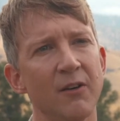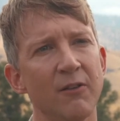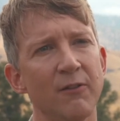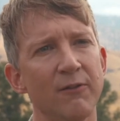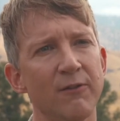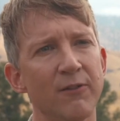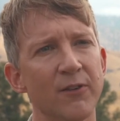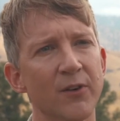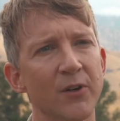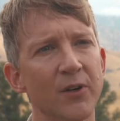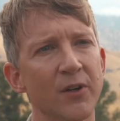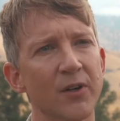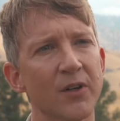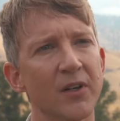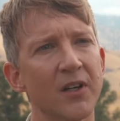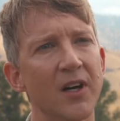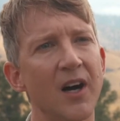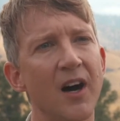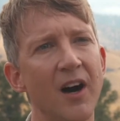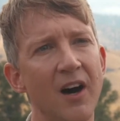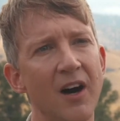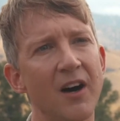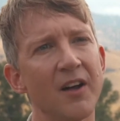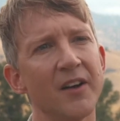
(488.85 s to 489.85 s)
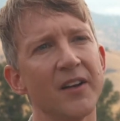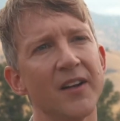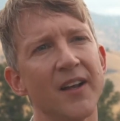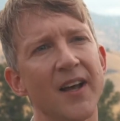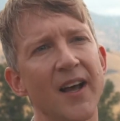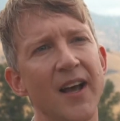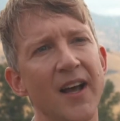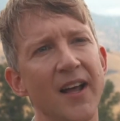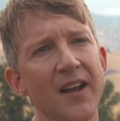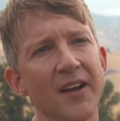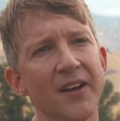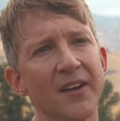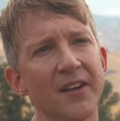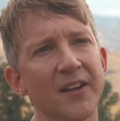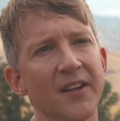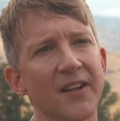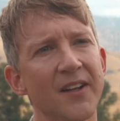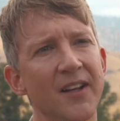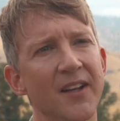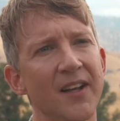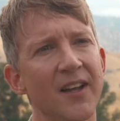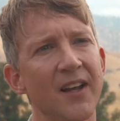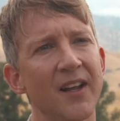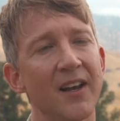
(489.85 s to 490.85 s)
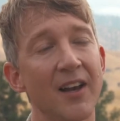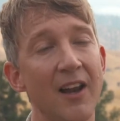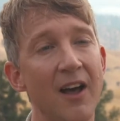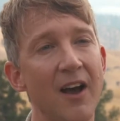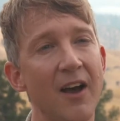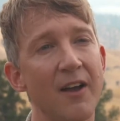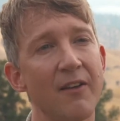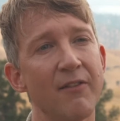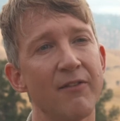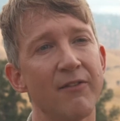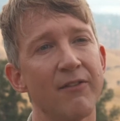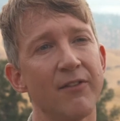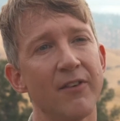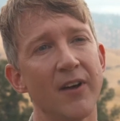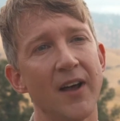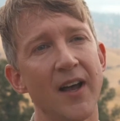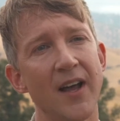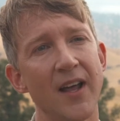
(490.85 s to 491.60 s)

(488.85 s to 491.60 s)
for art and life.